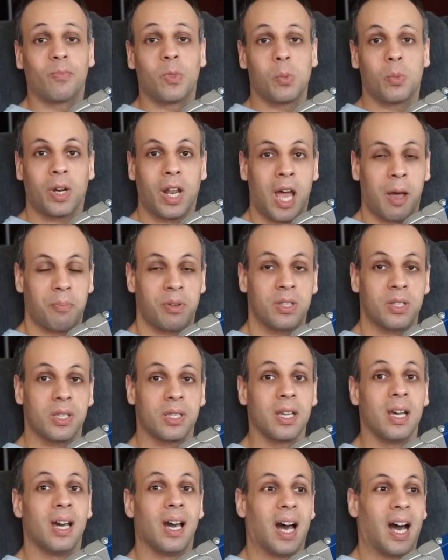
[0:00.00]
What happens is
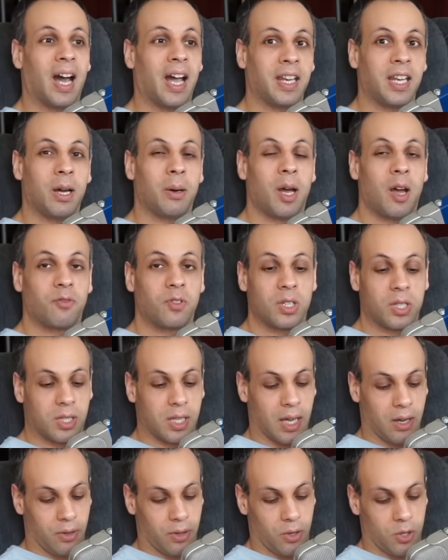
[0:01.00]
I now have to
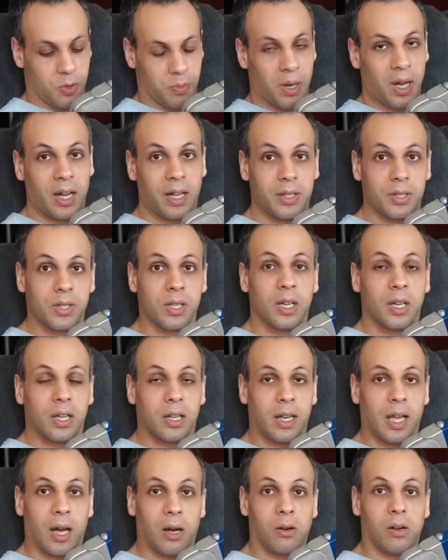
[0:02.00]
sell those bonds.
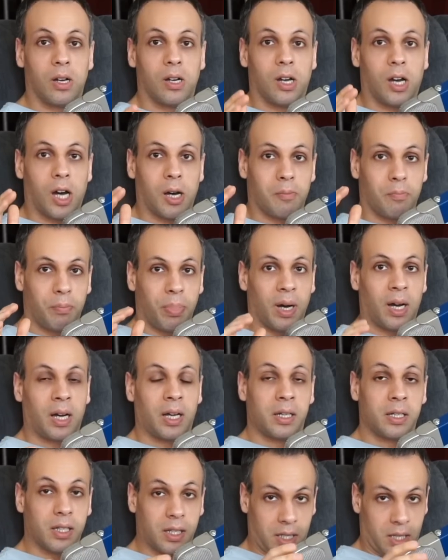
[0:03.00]
Now, a
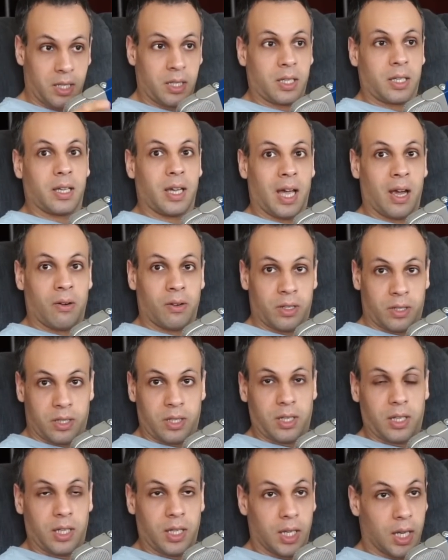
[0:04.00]
bond is a
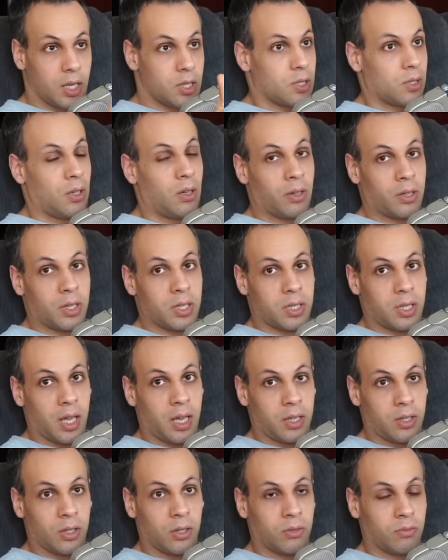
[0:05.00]
guarantee, as long as
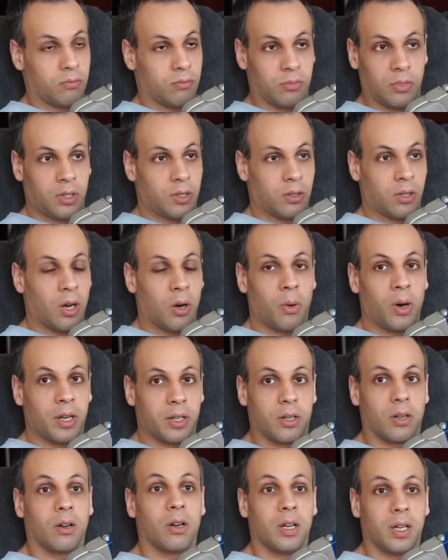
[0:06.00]
they don't you know, go
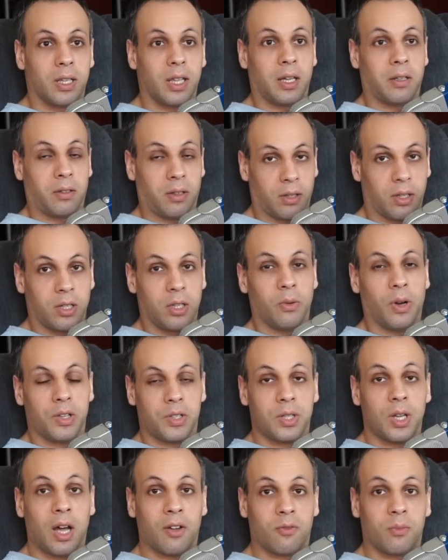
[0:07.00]
under, that the U.S.
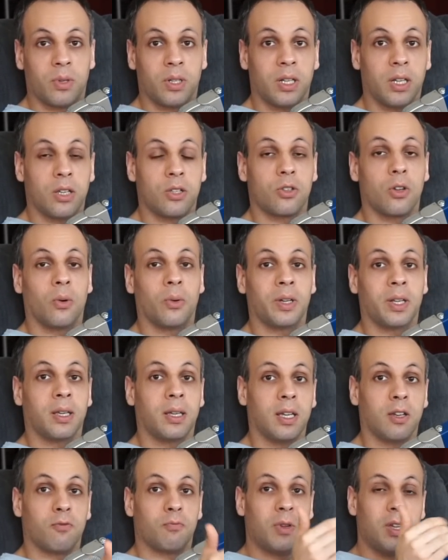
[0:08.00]
government is going to
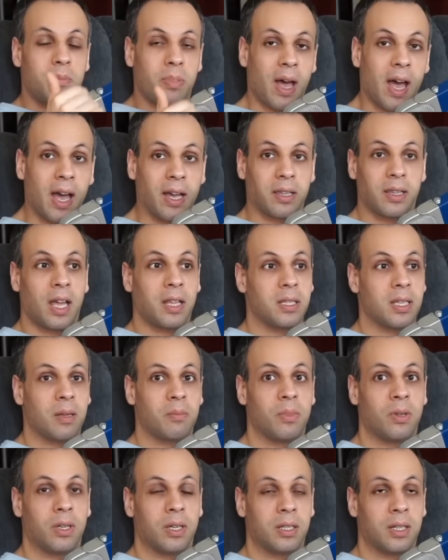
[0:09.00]
give me back that $10
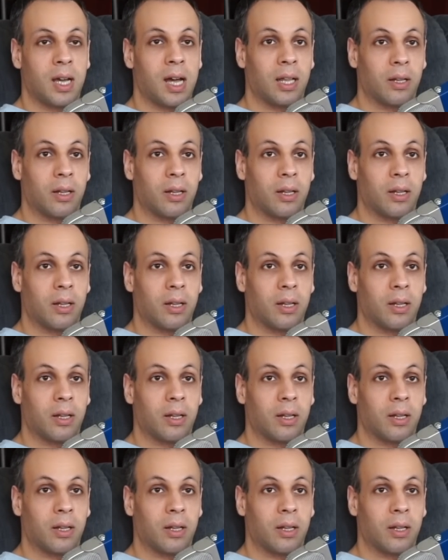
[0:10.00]
million.